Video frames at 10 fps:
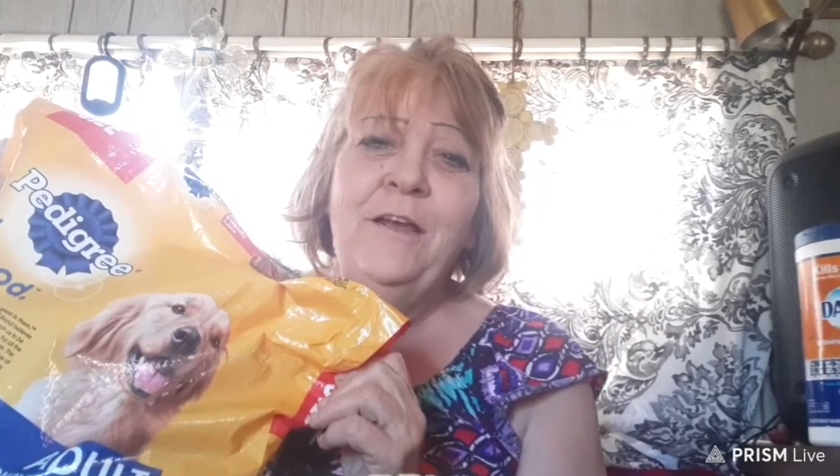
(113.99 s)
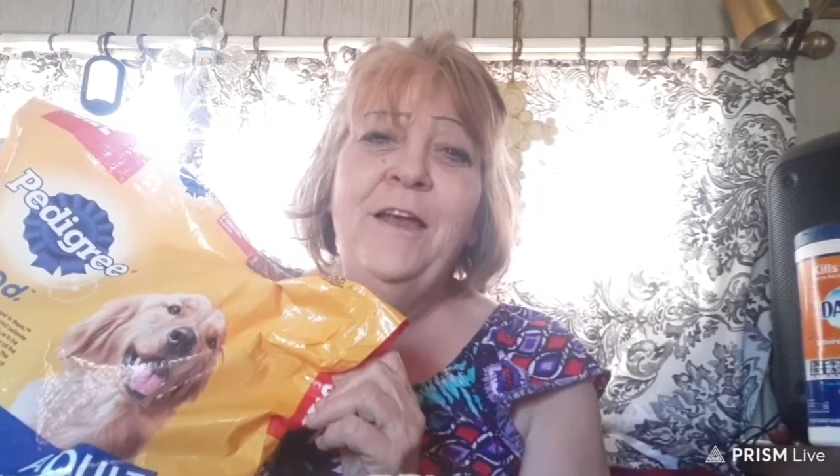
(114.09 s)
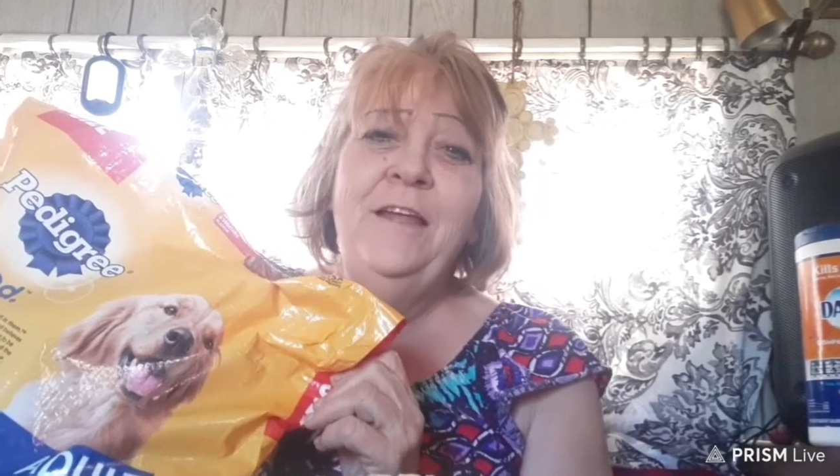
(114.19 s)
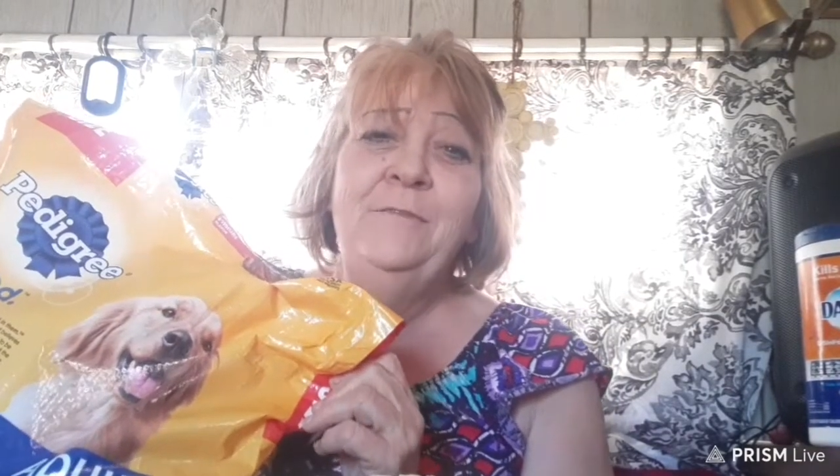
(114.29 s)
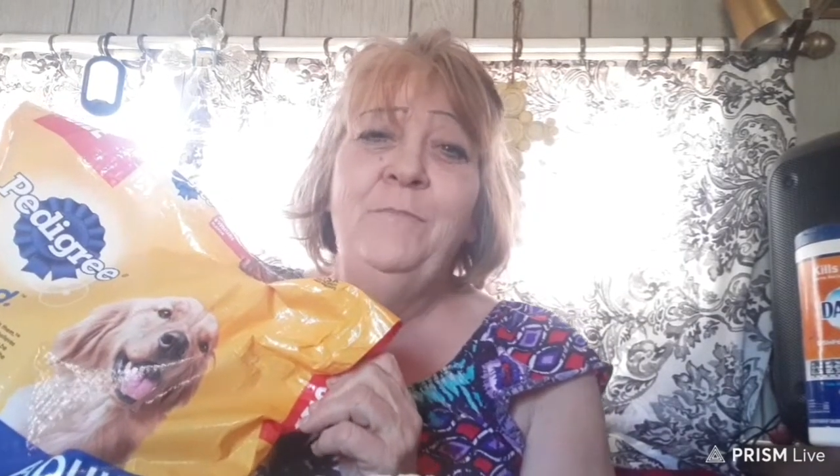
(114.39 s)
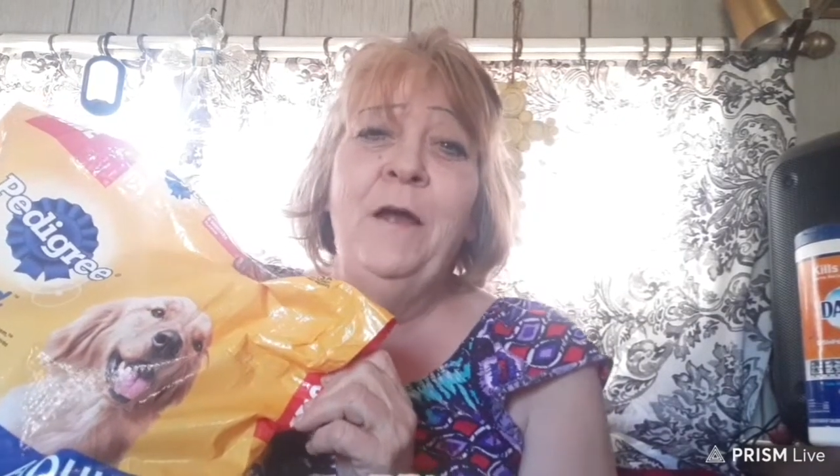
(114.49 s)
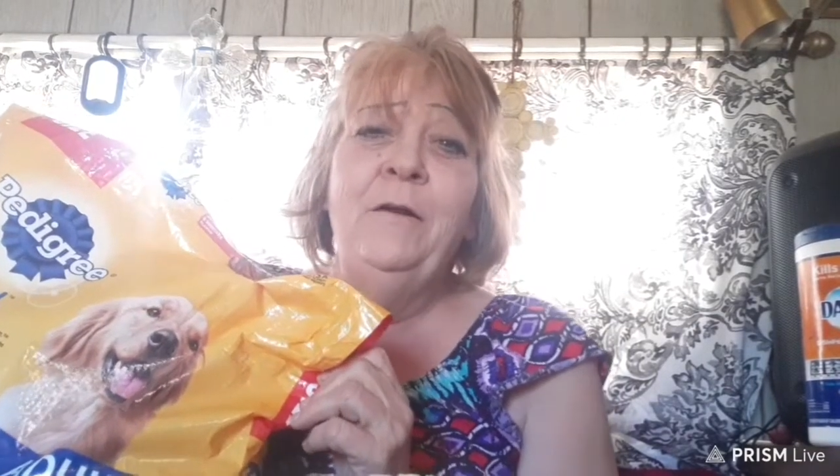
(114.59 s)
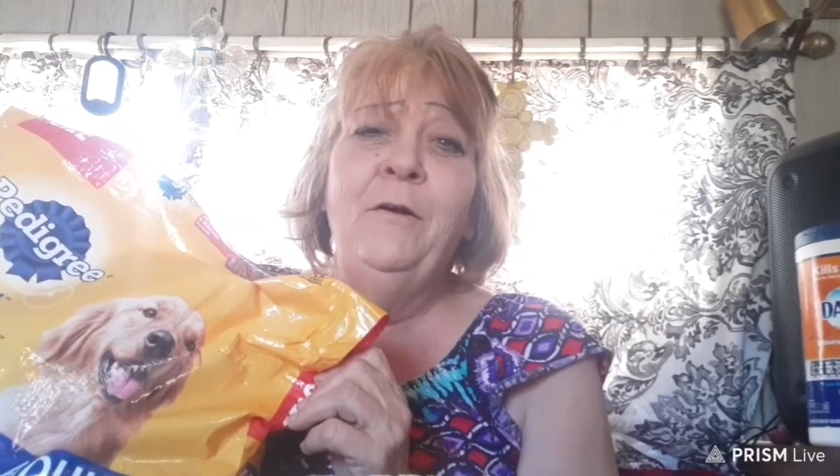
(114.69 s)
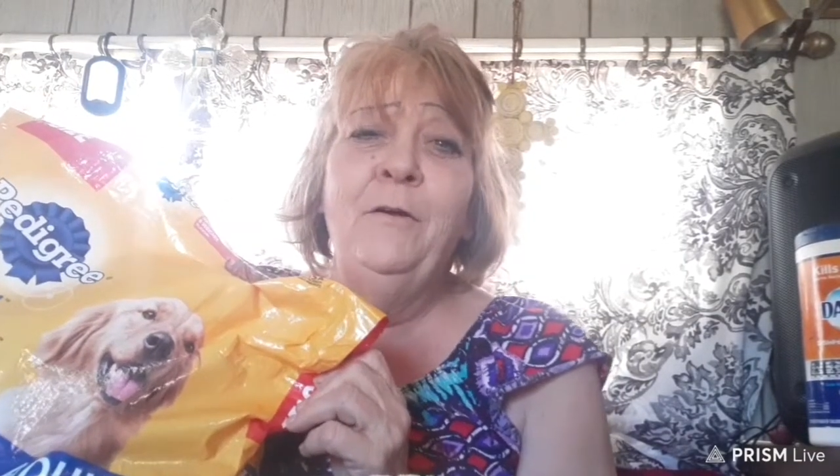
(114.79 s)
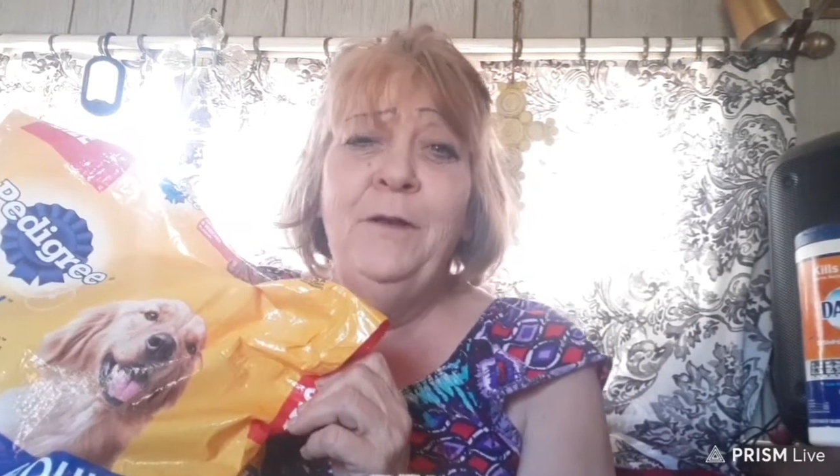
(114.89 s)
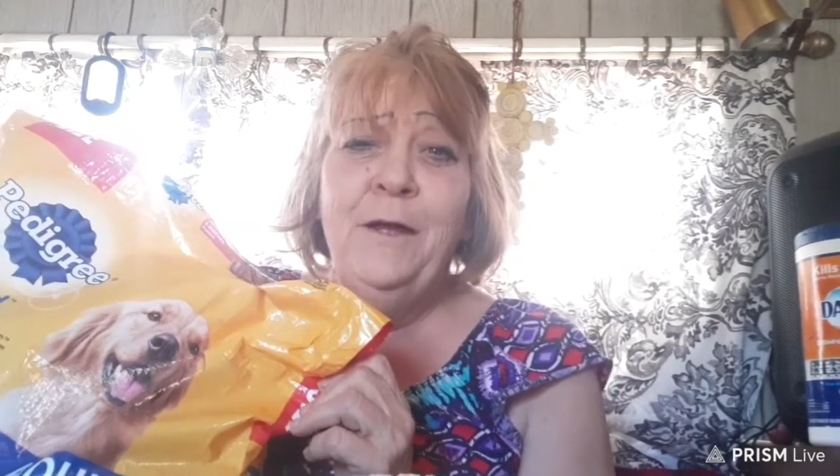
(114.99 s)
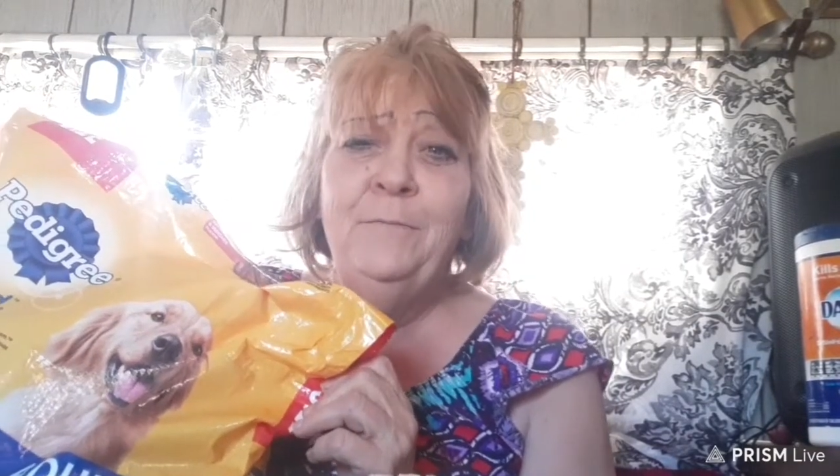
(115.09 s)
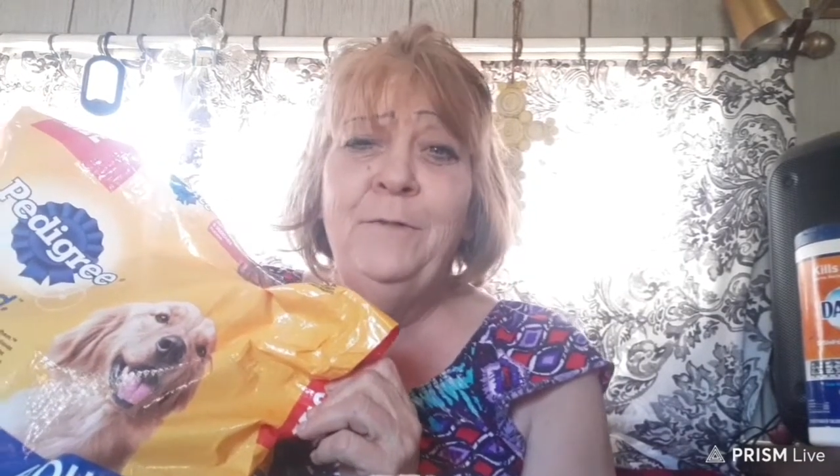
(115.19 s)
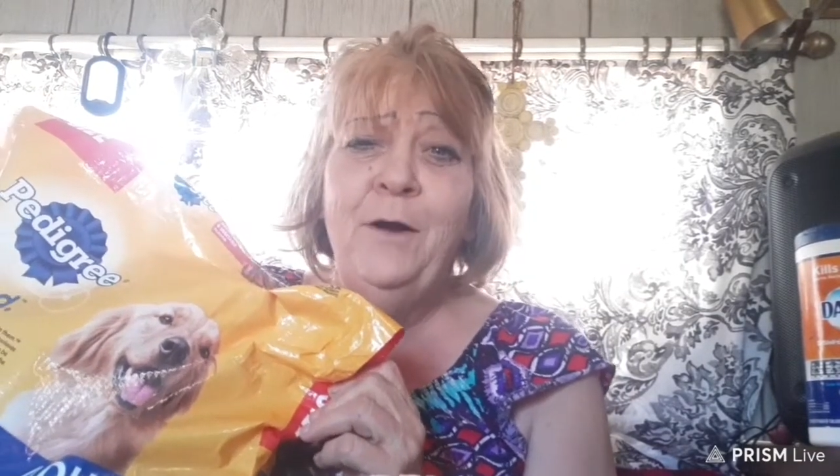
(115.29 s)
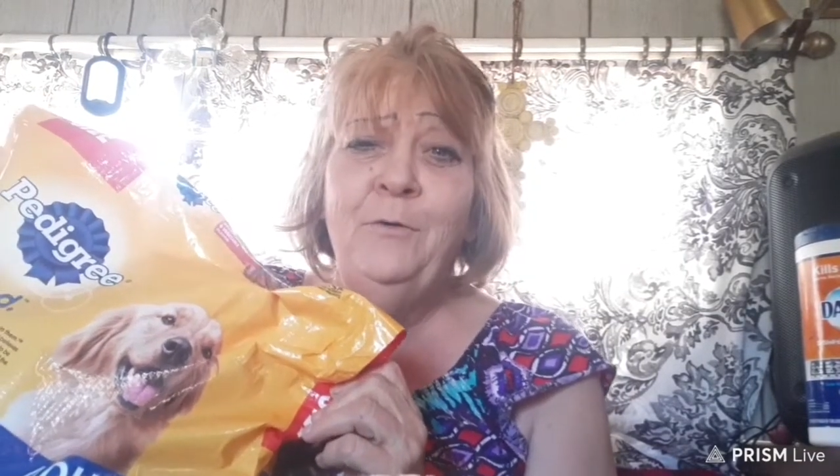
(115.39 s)
And you better hurry up
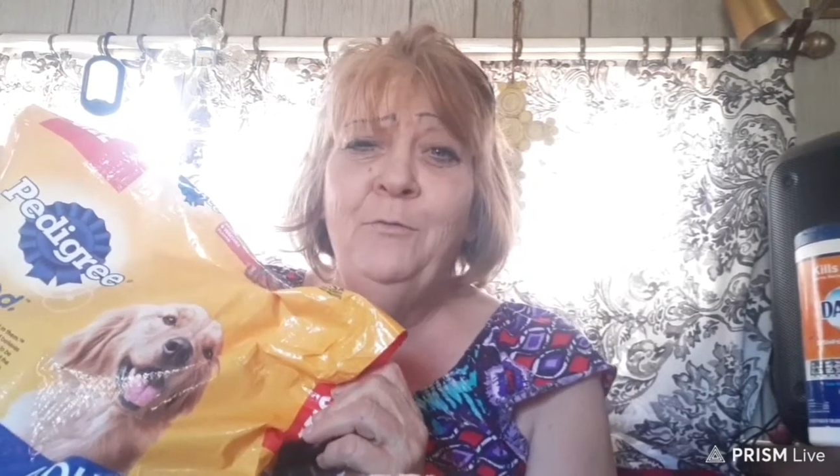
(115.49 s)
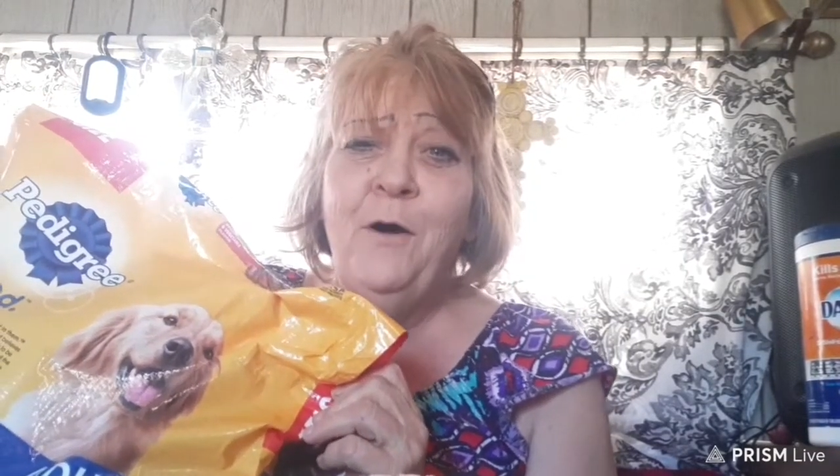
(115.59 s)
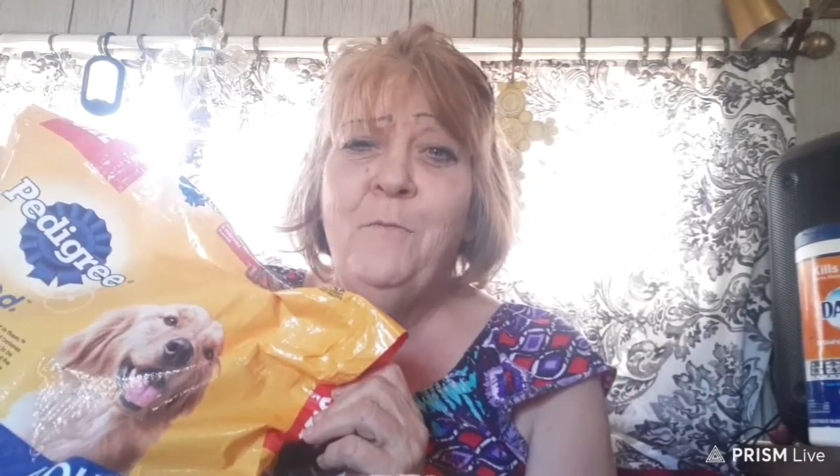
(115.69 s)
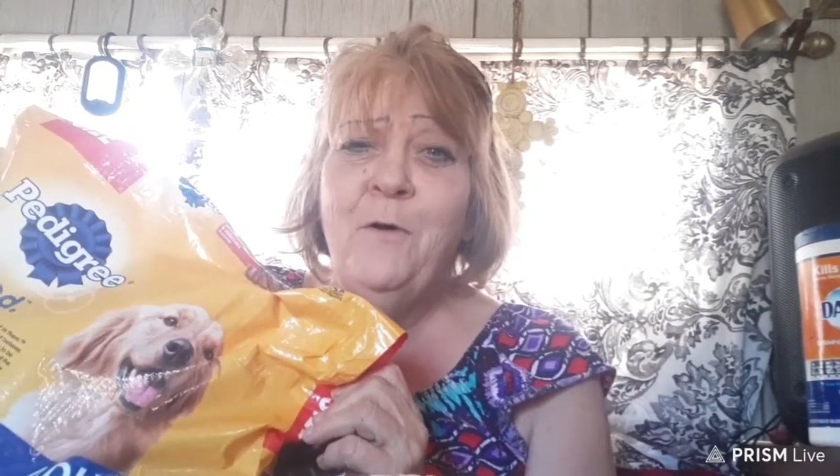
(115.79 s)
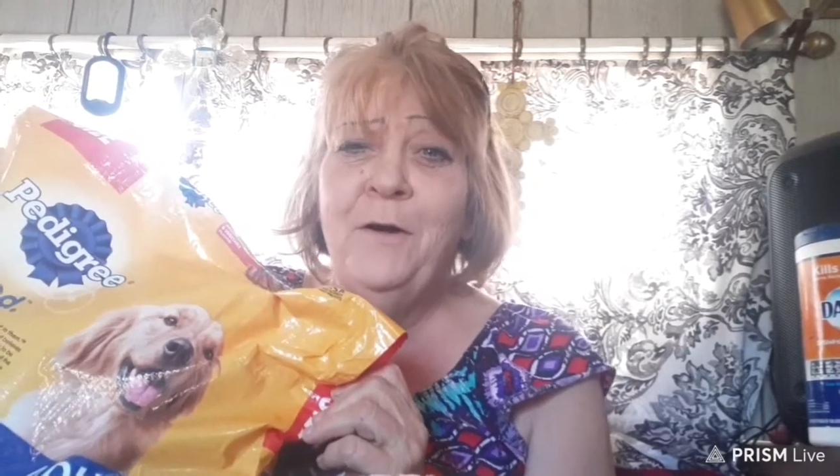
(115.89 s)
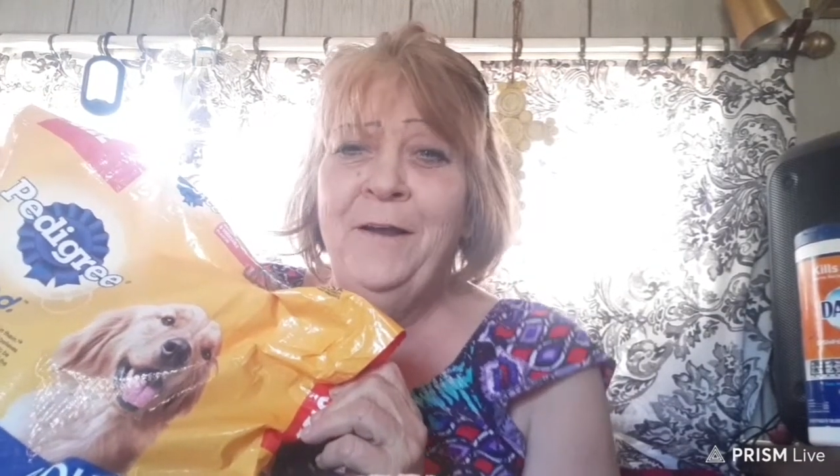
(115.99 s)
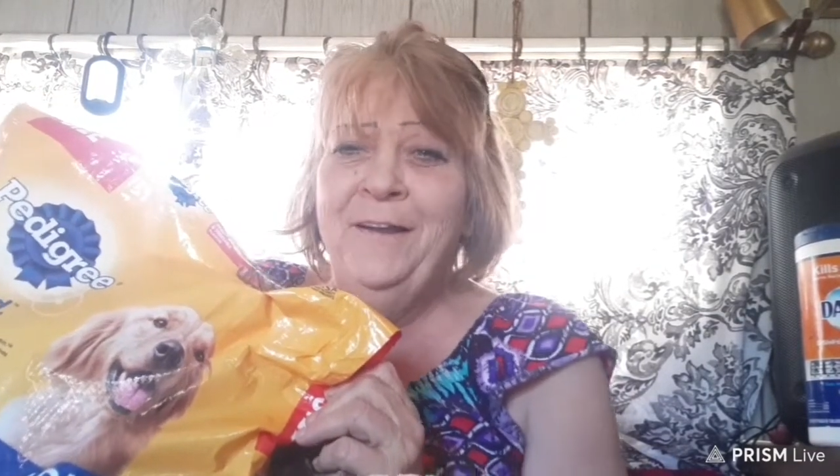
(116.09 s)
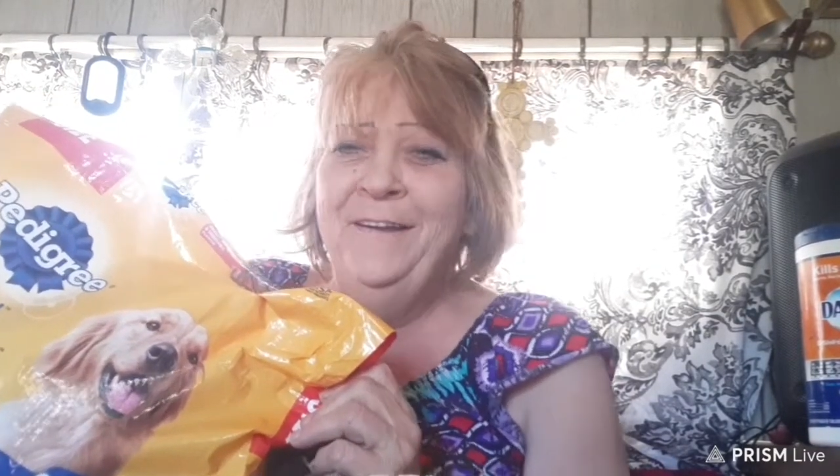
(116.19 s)
and go to Walmart.